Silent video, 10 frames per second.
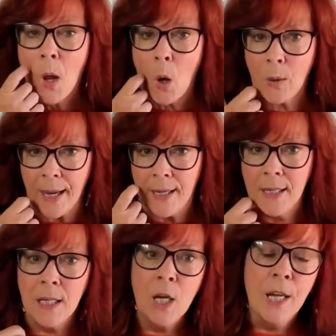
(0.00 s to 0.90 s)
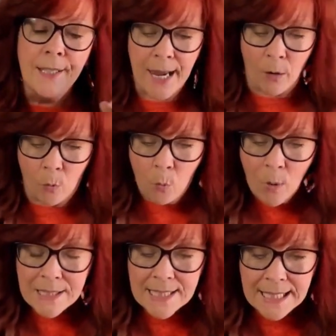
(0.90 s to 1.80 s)
Okay, now
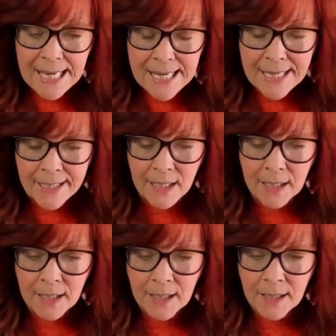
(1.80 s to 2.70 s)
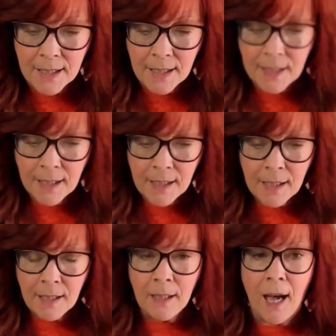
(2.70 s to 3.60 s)
once again,
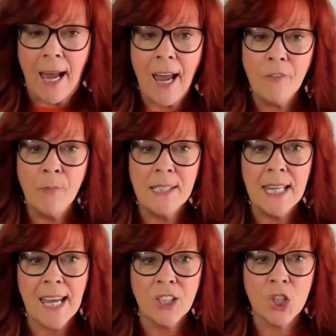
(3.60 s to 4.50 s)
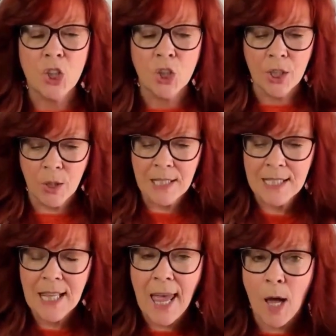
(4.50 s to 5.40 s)
I have my textured
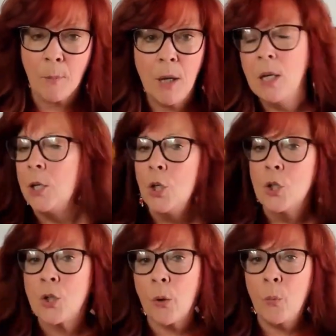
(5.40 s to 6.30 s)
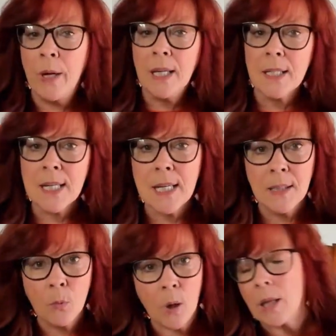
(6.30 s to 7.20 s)
slab. So I went
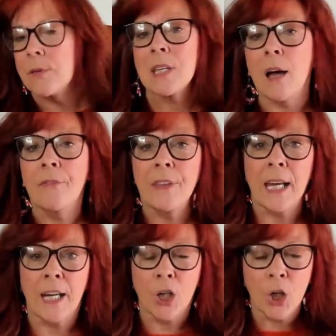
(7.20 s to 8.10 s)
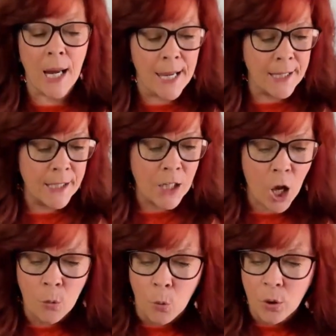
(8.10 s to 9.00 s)
while I was off the air and
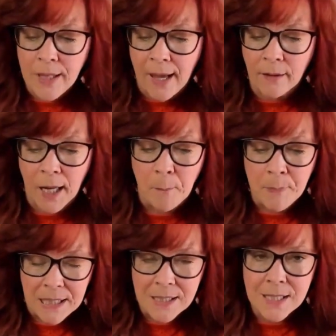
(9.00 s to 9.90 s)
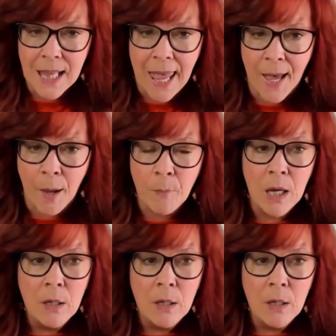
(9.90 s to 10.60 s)
I rolled out a big slab.